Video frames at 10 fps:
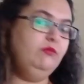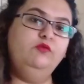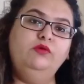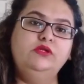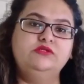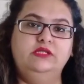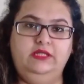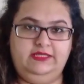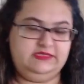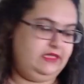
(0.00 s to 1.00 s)
We move on to
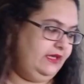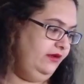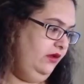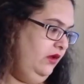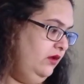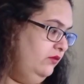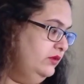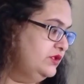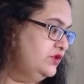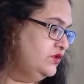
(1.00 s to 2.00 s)
the next slide,
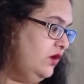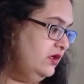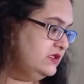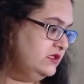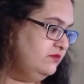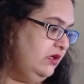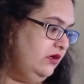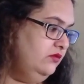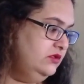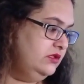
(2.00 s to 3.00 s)
which talks
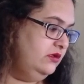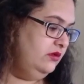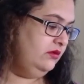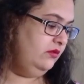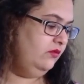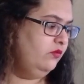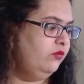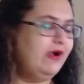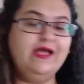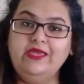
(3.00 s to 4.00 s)
about
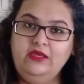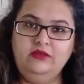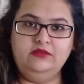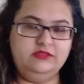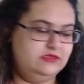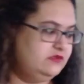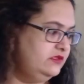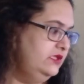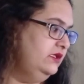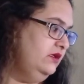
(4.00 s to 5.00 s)
why is
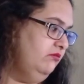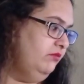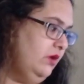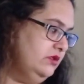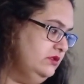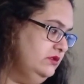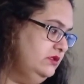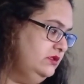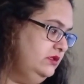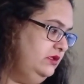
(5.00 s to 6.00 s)
screening
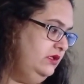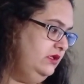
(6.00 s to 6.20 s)
important.